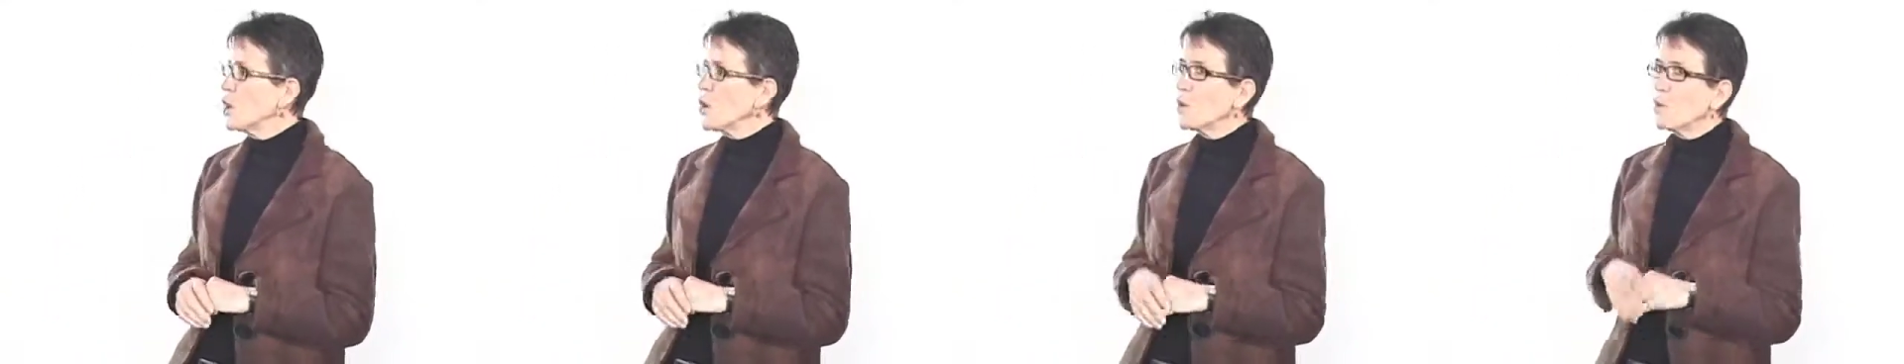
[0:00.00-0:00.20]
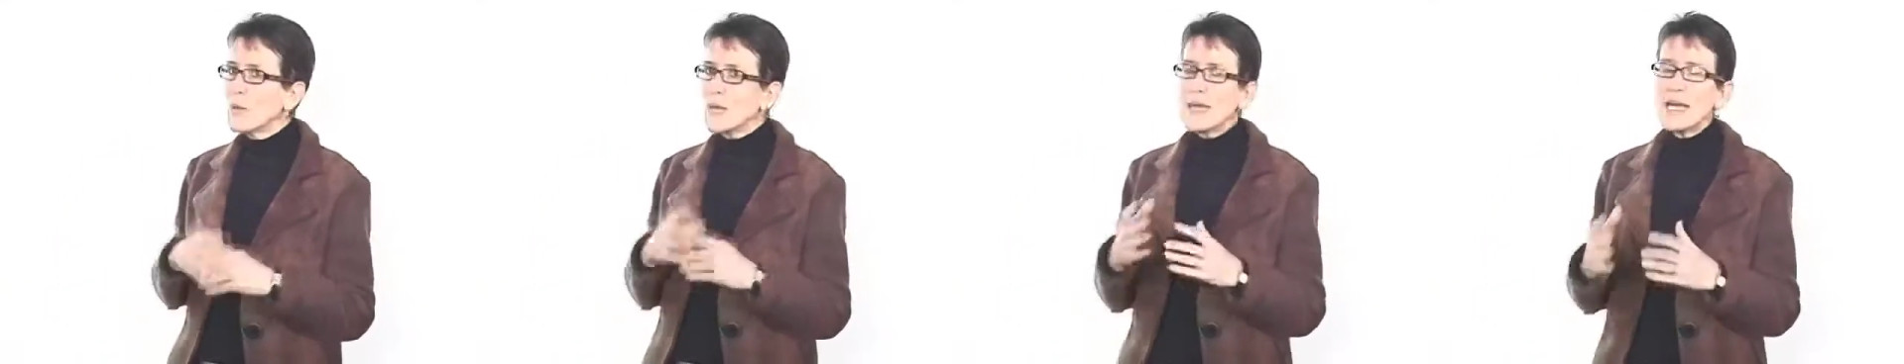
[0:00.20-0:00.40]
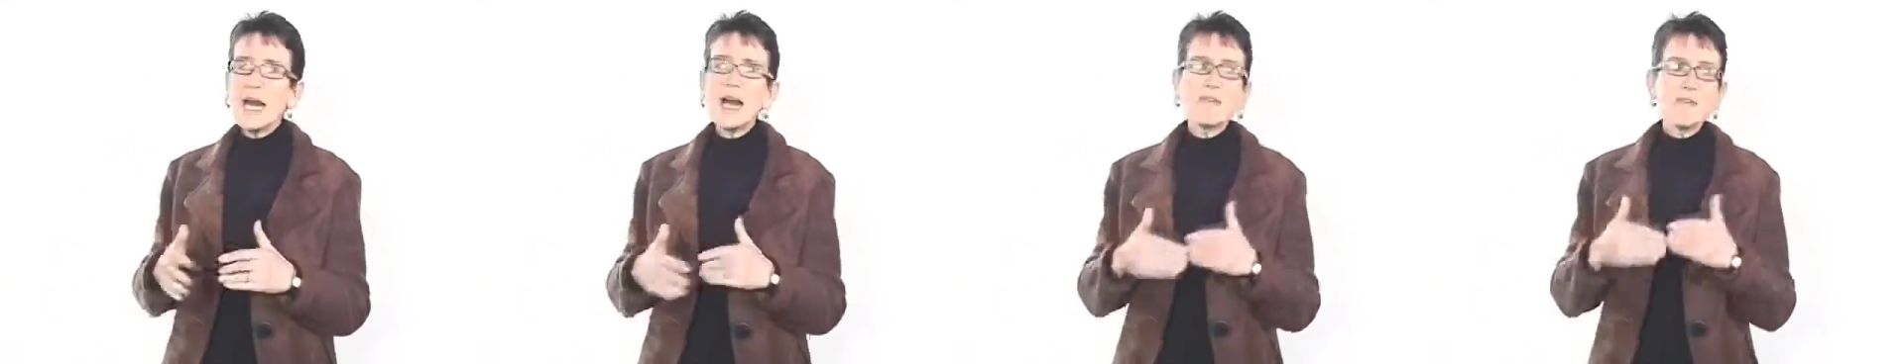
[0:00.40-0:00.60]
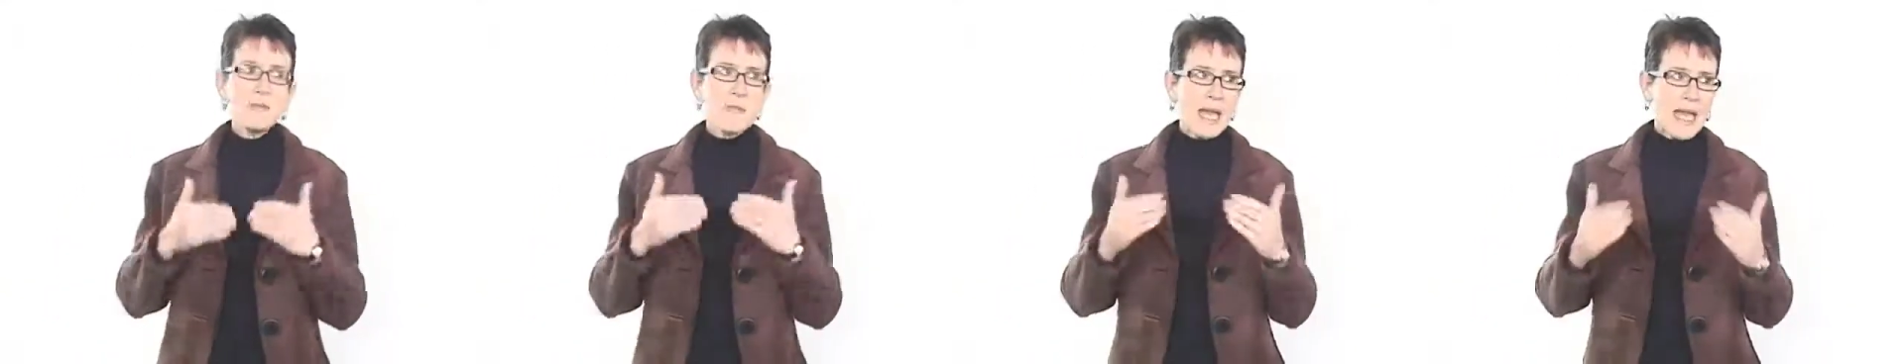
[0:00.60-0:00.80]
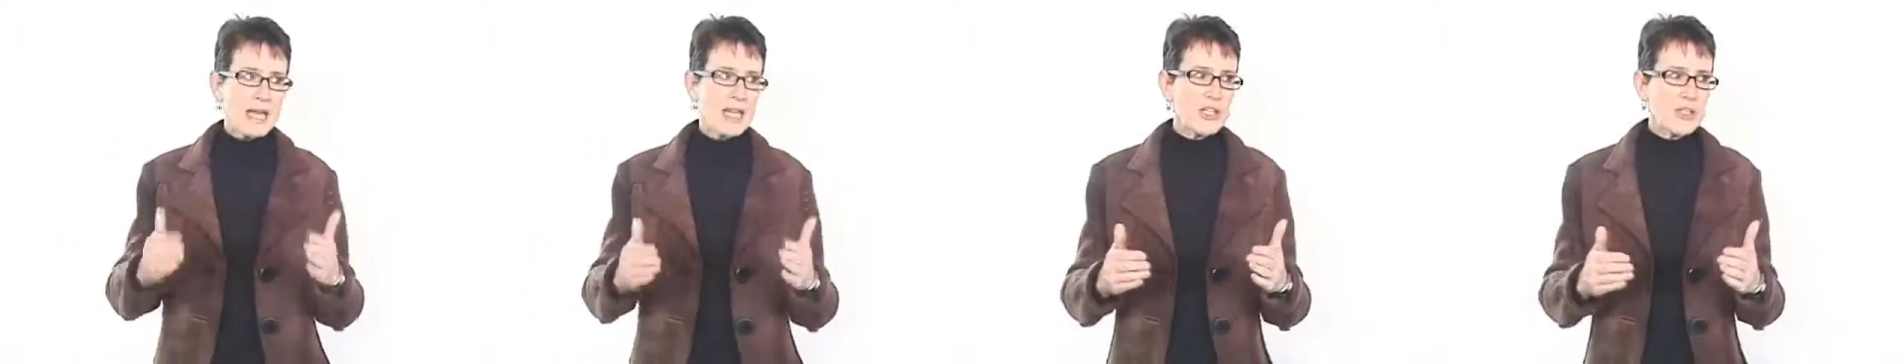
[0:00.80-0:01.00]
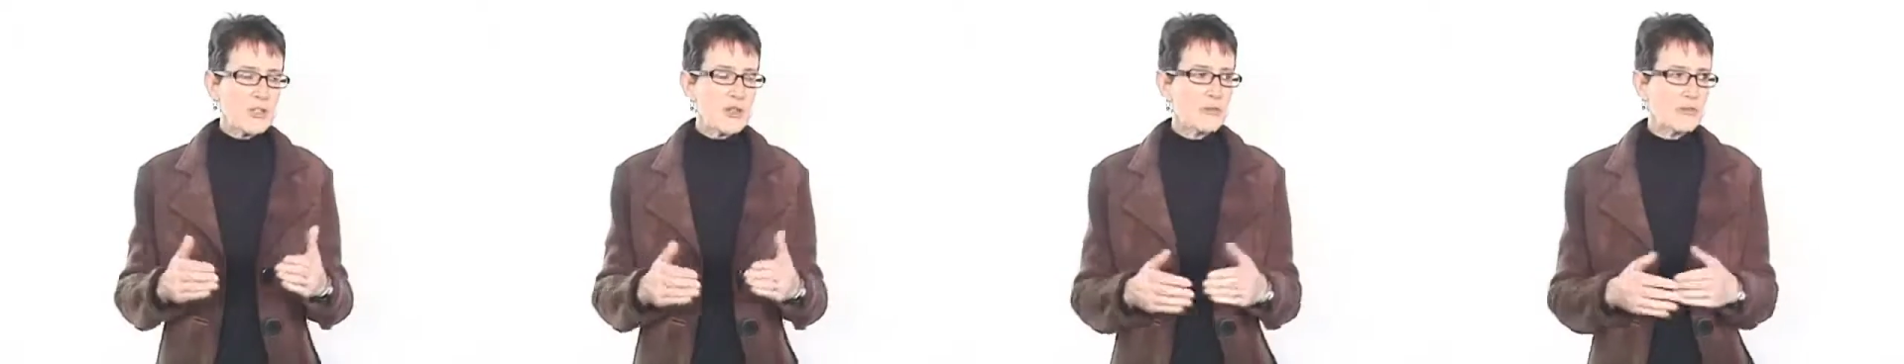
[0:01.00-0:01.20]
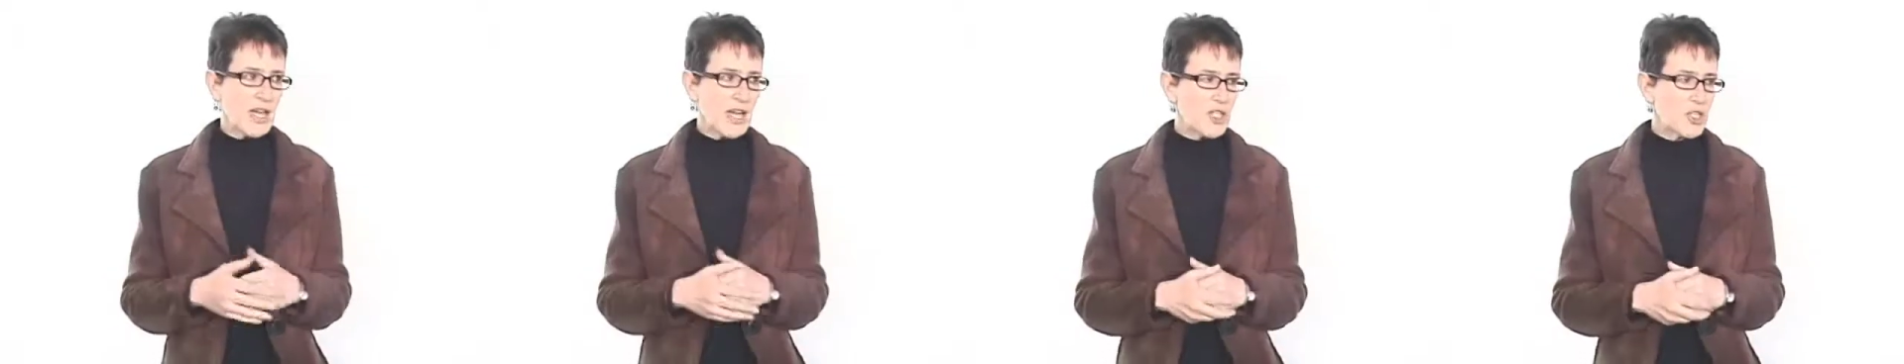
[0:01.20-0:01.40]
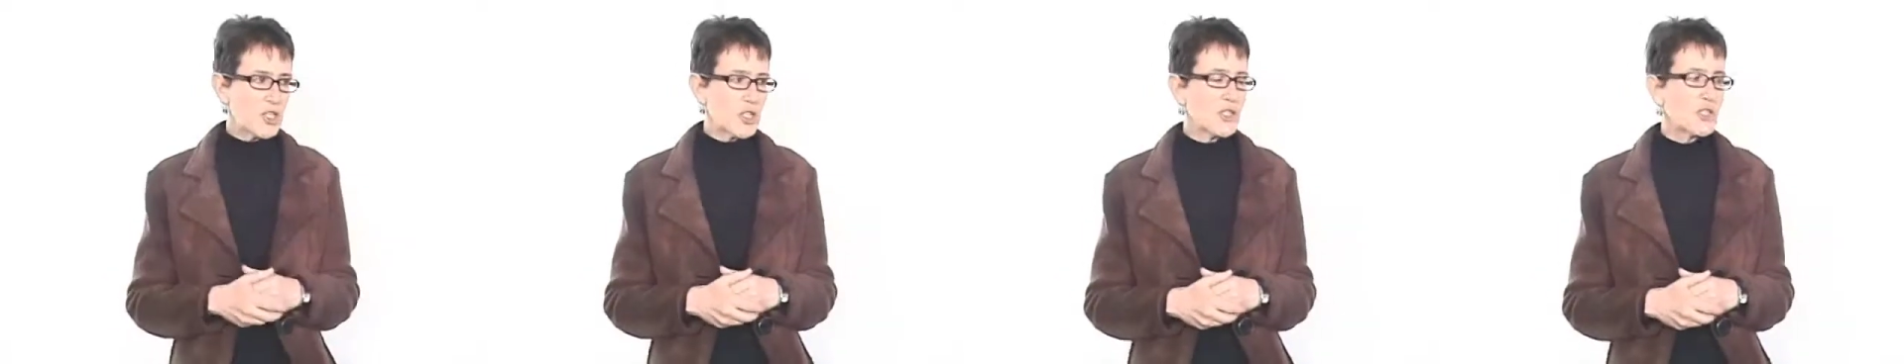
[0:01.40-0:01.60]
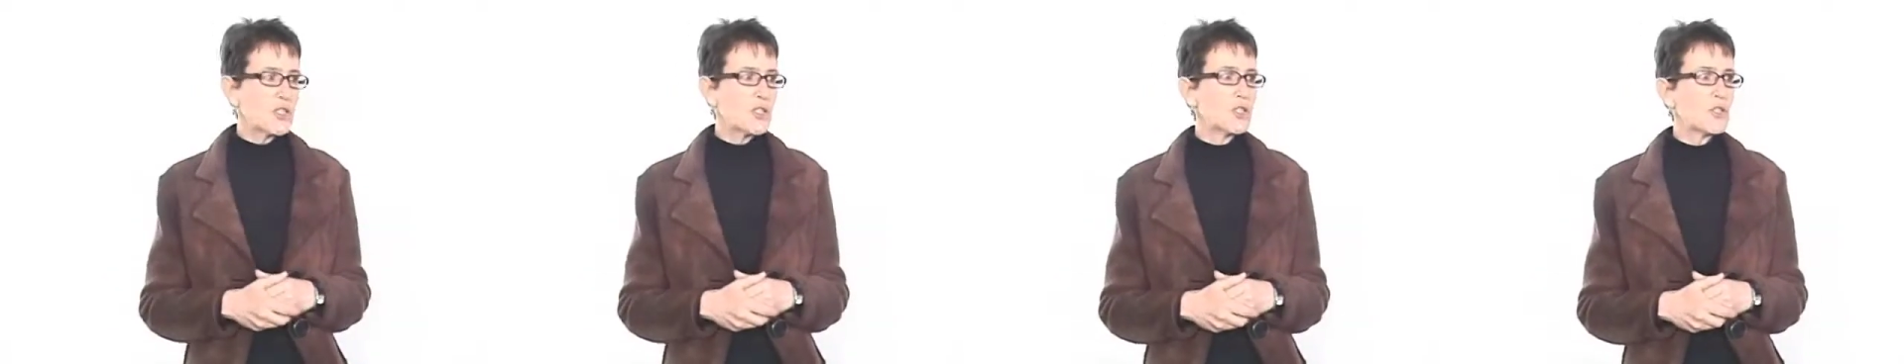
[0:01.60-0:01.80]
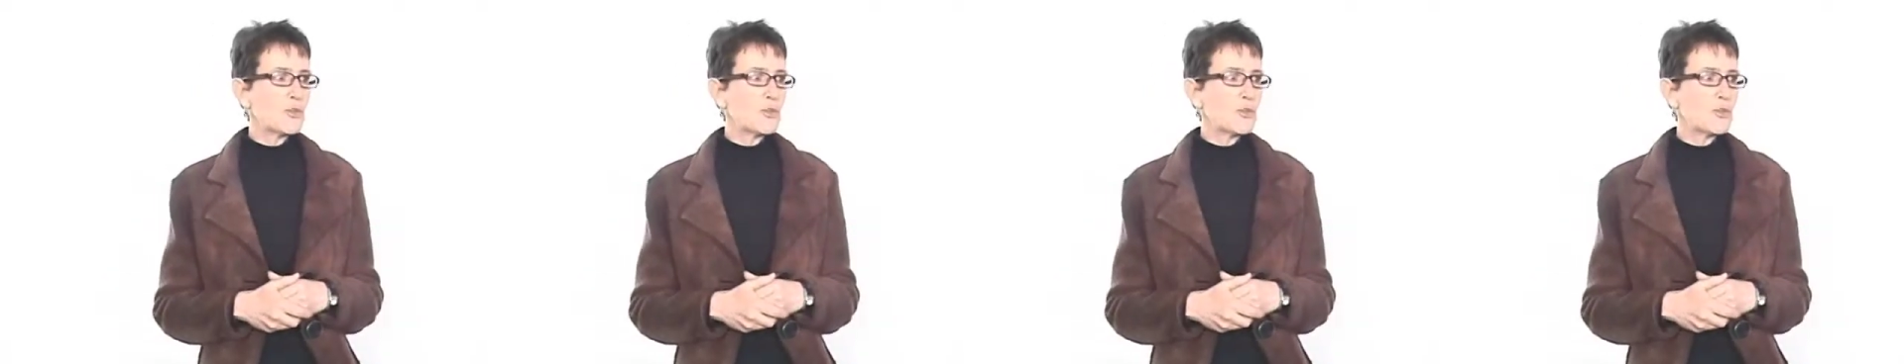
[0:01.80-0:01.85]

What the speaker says: We have made interventions